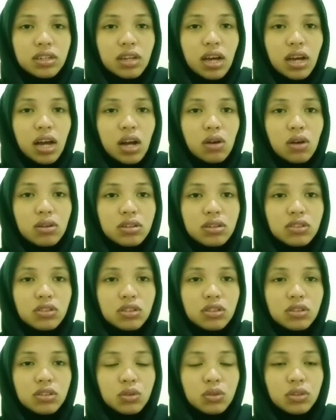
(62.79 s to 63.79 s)
how
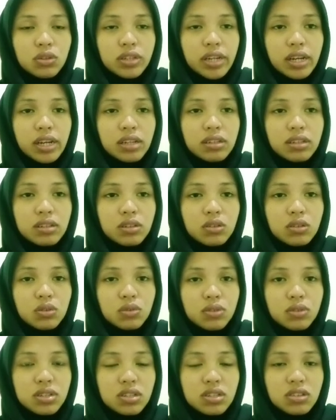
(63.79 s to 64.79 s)
literature can
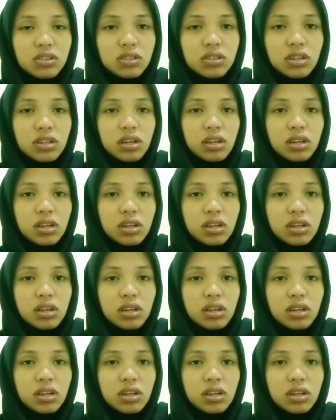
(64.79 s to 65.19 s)
enrich